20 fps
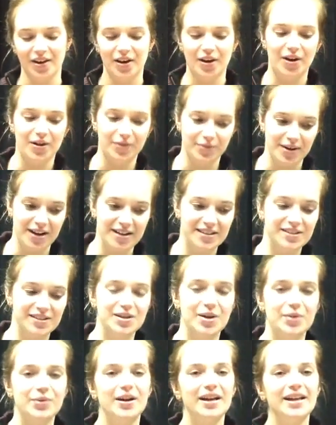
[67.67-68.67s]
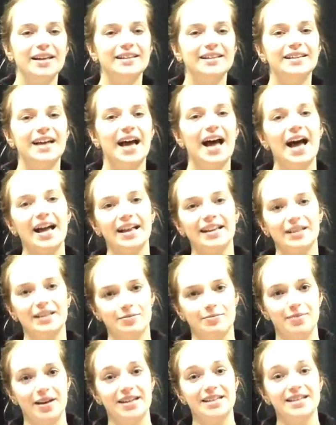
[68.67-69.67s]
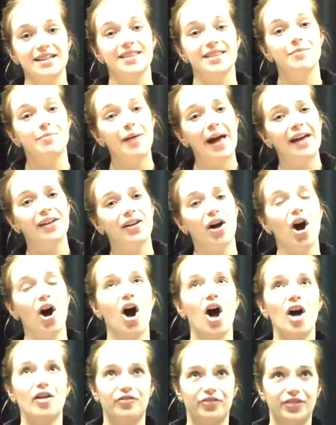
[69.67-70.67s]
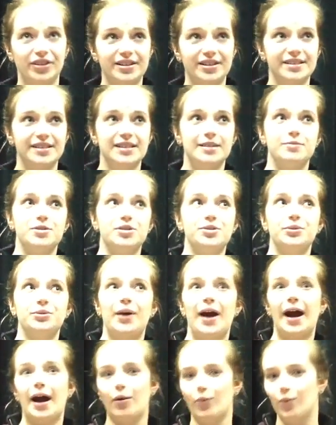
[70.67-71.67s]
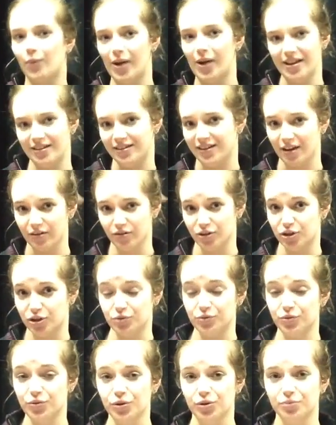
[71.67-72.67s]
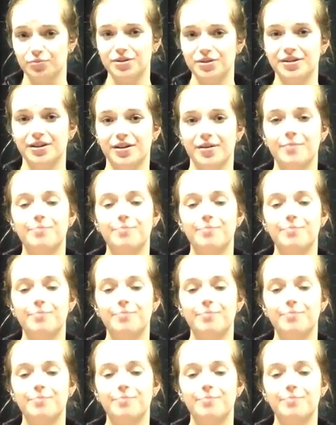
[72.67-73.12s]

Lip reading: Alright, so I'll admit, the bad often seems to outweigh the other two groups,